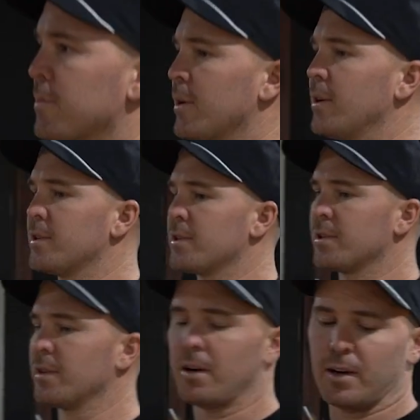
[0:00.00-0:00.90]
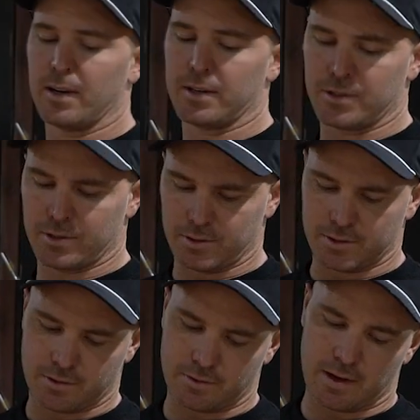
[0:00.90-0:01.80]
perch, I choose
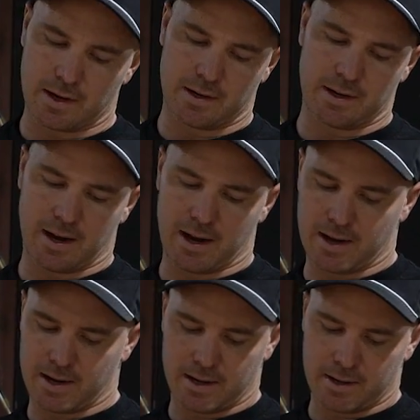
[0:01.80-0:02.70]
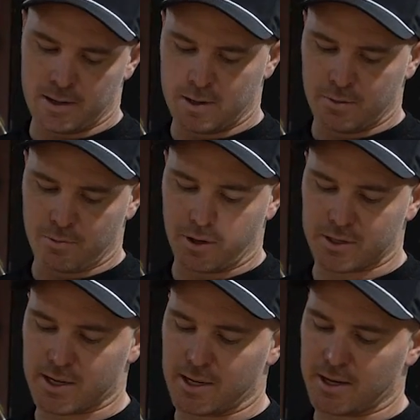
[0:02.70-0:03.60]
to run a
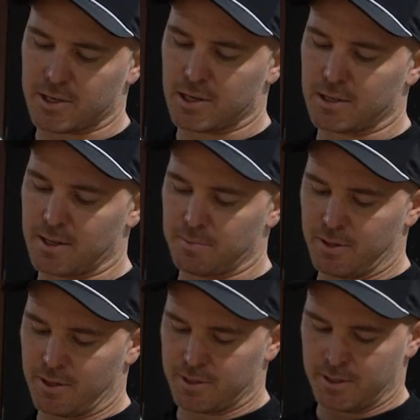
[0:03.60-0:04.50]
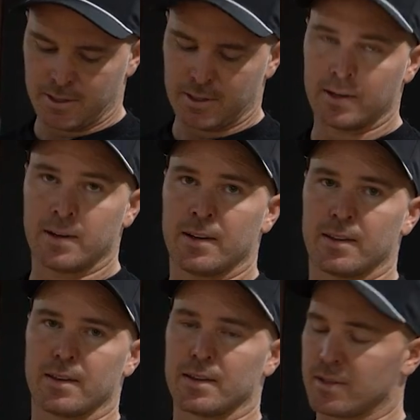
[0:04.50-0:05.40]
Works Connection Elite perch.
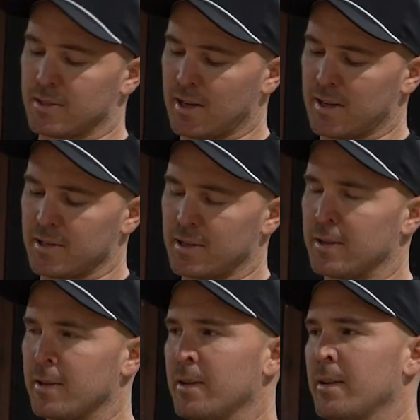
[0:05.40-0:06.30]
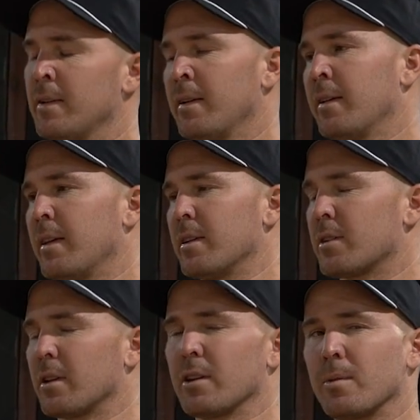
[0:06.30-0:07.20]
This just has I think it's
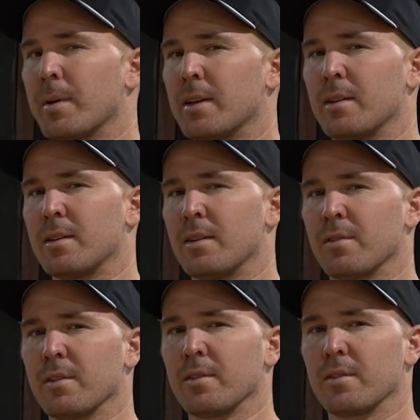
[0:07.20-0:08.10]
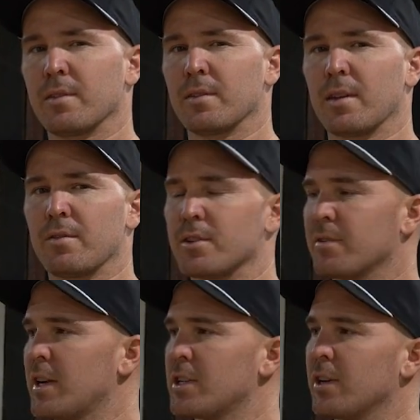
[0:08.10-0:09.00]
got a little bit different leverage
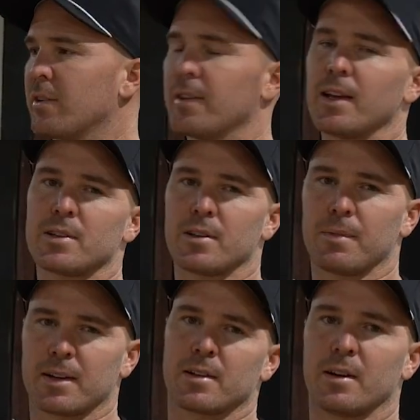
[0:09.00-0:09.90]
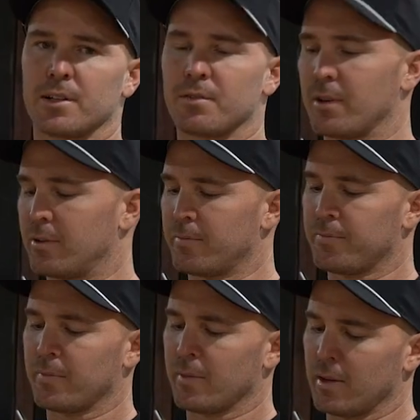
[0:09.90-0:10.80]
ratio in there, so it makes the clutch feel
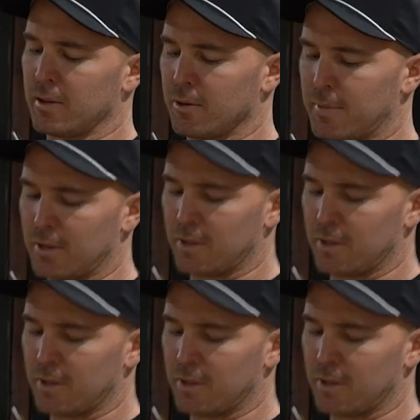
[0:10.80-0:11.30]
a little bit